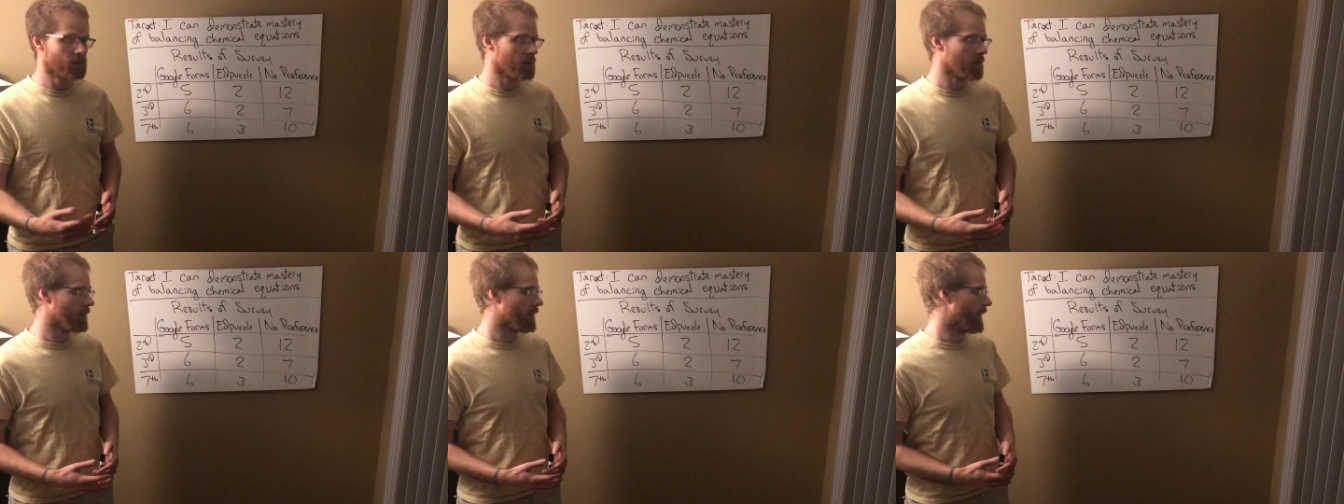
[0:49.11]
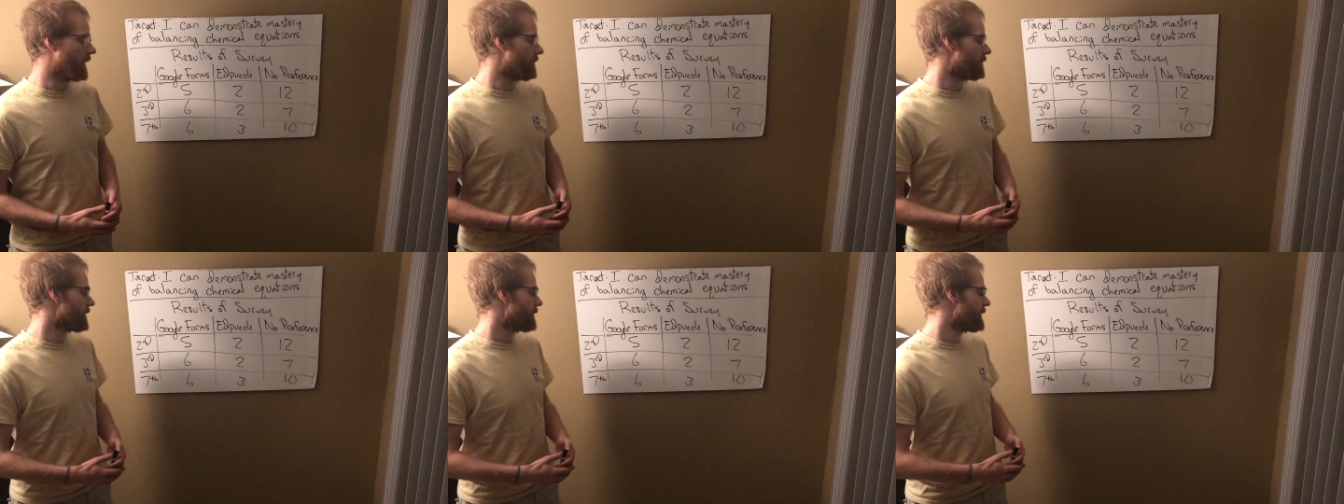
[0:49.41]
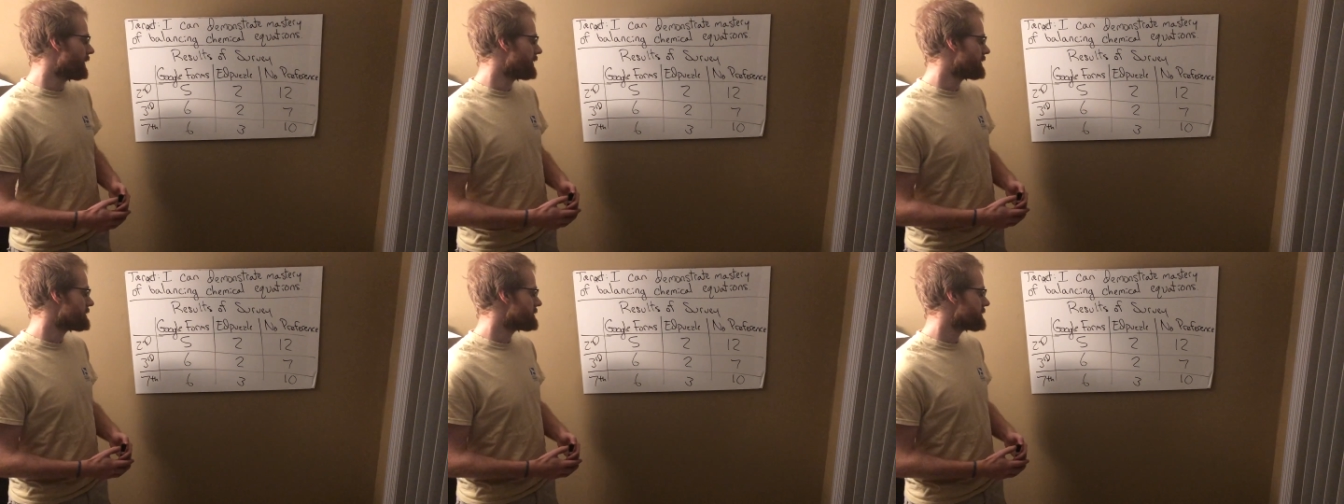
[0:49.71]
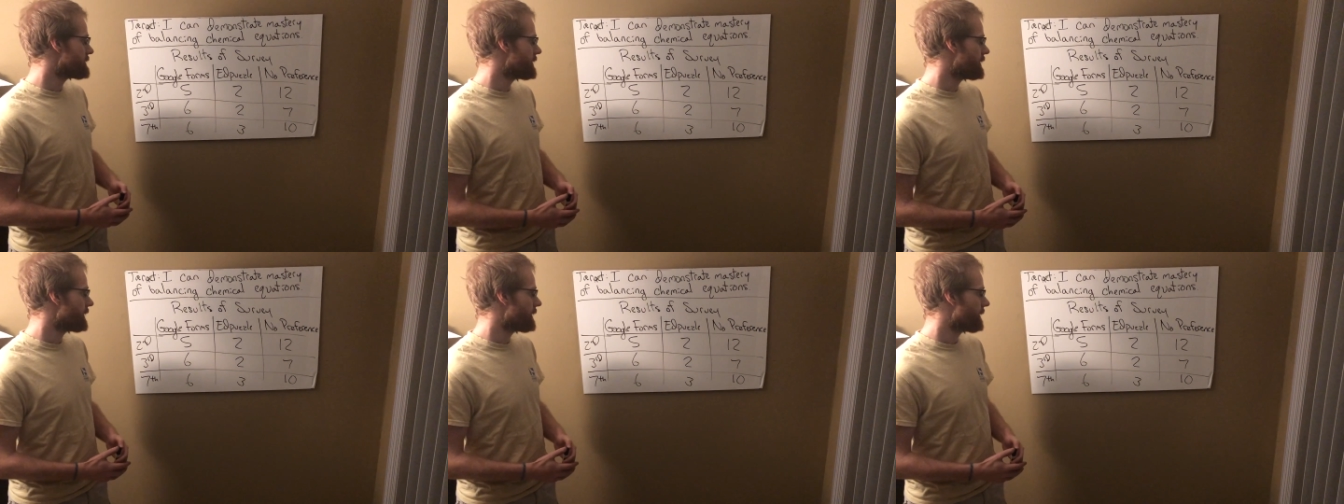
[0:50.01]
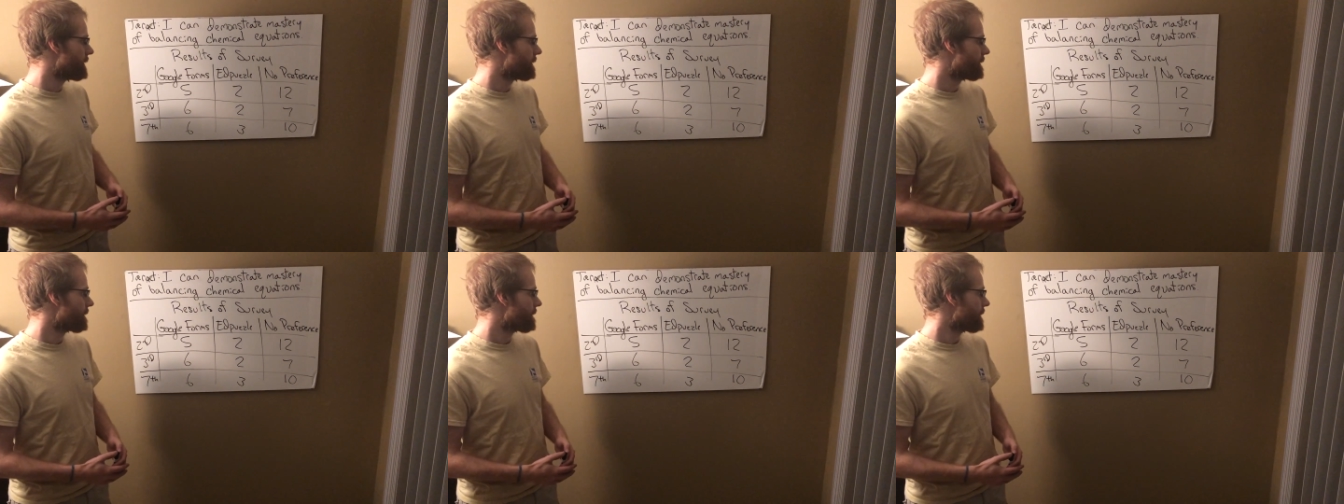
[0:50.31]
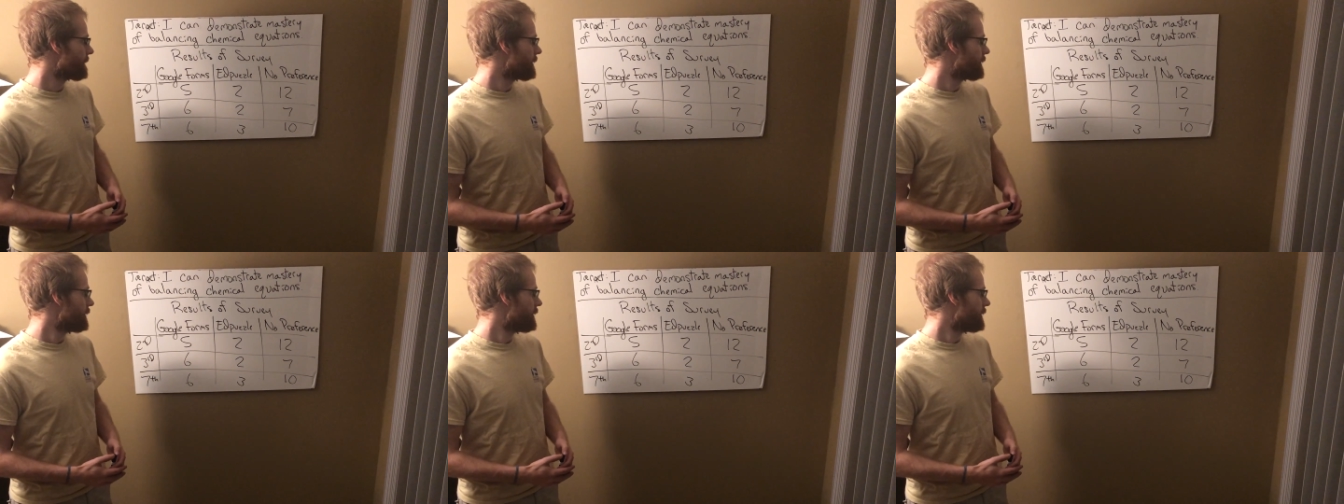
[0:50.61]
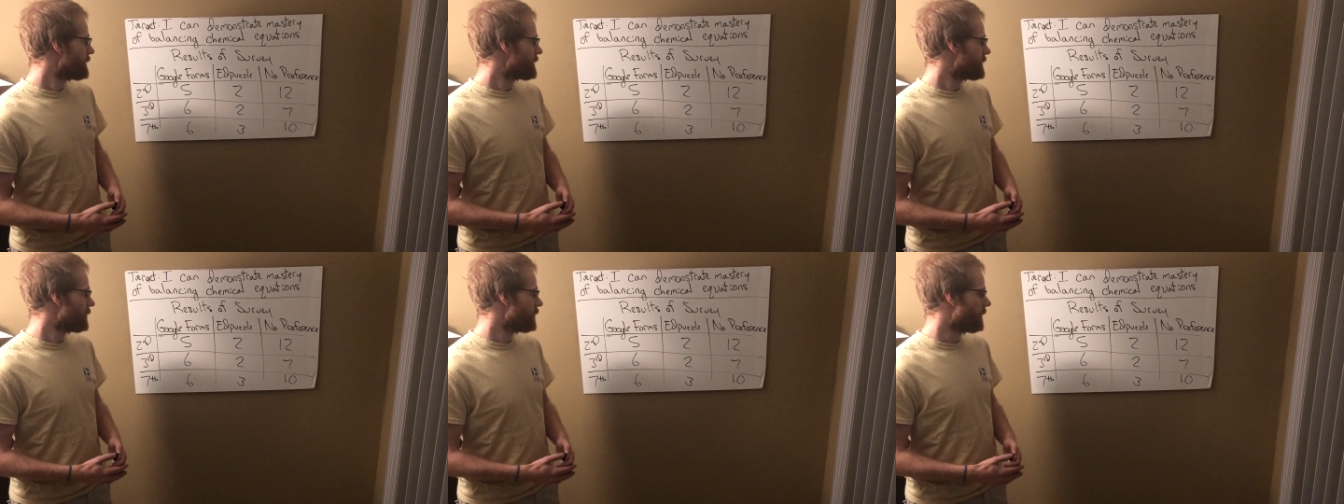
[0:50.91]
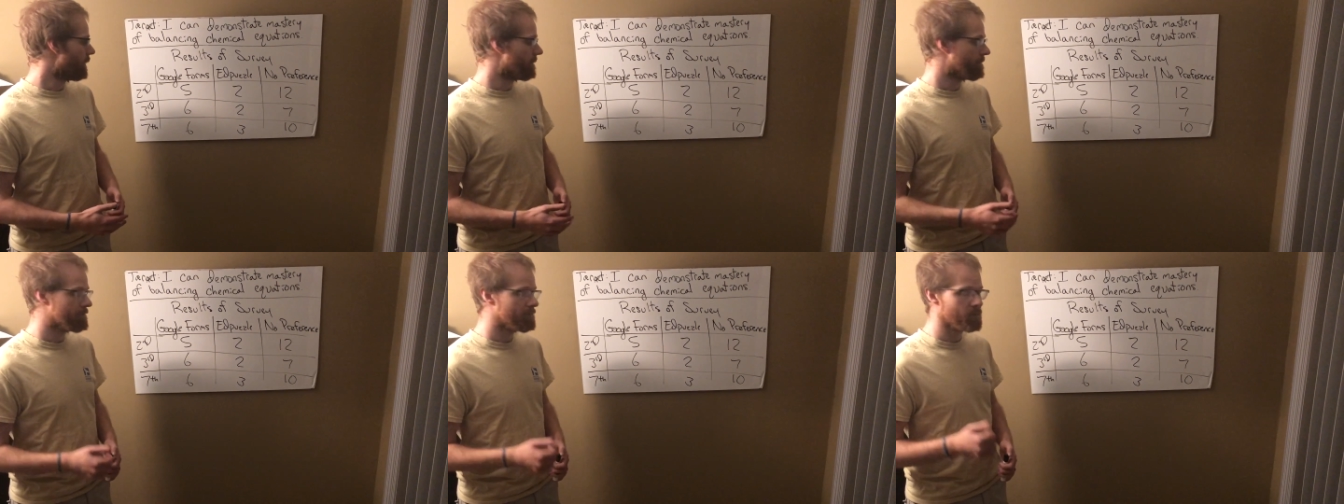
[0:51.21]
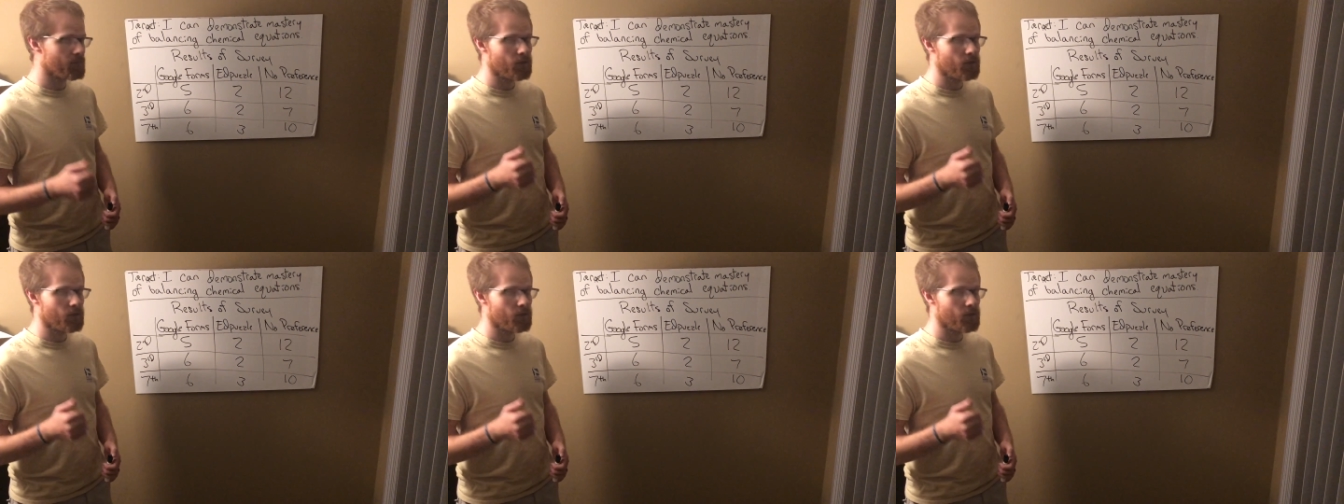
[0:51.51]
compromise there. Cool.